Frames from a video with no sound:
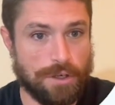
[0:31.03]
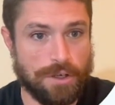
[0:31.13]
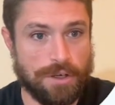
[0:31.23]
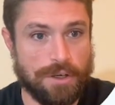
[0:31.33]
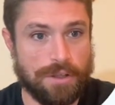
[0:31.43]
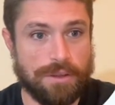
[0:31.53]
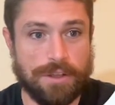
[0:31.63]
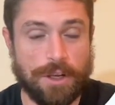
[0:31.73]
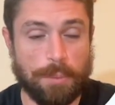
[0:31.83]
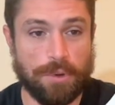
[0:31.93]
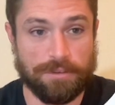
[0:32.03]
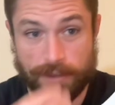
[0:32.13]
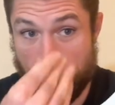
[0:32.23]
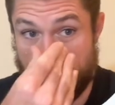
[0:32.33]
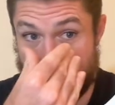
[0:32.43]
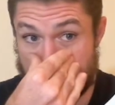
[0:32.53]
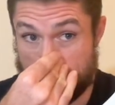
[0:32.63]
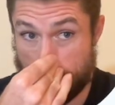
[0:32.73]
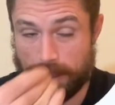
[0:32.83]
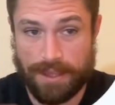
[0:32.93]
Pretty easy problem, but it
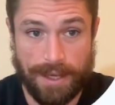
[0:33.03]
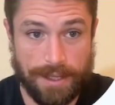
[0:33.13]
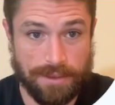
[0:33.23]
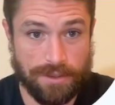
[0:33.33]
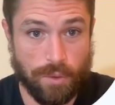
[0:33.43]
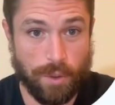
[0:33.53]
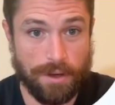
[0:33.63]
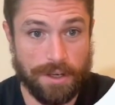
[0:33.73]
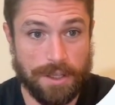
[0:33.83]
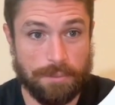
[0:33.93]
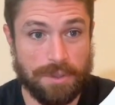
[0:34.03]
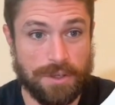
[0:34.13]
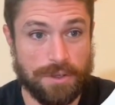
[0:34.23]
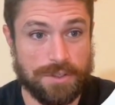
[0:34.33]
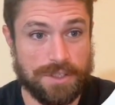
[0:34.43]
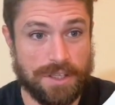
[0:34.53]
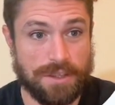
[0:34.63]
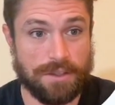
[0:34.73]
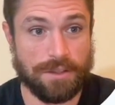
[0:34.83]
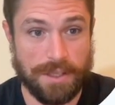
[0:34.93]
gives an opportunity to showcase a
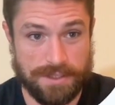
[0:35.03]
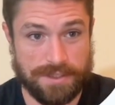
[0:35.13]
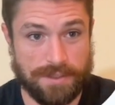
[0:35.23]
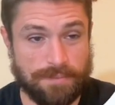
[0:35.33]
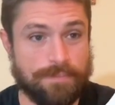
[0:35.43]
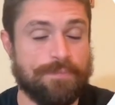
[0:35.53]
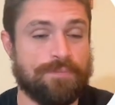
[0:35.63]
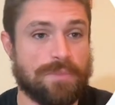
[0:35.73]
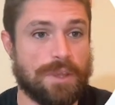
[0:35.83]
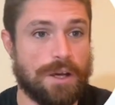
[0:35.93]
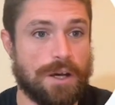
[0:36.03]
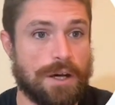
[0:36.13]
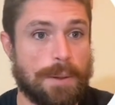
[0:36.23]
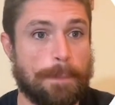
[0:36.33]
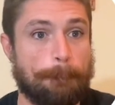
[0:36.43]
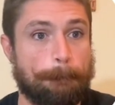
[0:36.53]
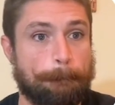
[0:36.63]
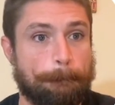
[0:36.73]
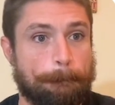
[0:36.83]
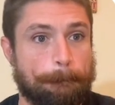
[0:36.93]
few different nice features of Clojure
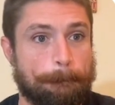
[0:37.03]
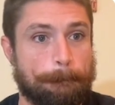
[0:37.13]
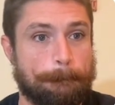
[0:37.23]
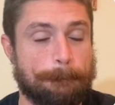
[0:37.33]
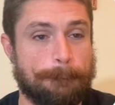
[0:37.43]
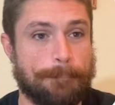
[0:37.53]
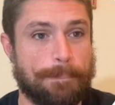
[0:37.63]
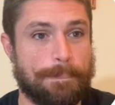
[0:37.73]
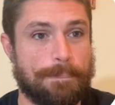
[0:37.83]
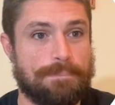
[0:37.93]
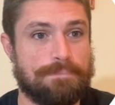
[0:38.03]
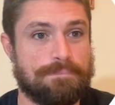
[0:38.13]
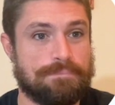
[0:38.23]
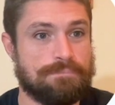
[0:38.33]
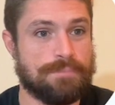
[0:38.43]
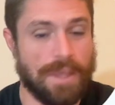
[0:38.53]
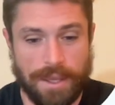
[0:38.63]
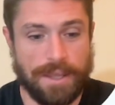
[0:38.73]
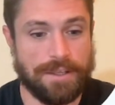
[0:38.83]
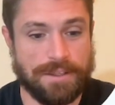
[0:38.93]
that allow us to solve problems
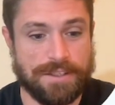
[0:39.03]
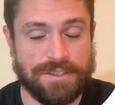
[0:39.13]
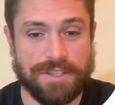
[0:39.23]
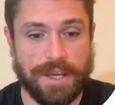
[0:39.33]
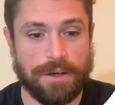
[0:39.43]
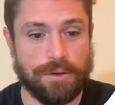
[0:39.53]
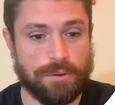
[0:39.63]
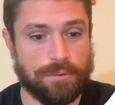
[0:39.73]
like this in a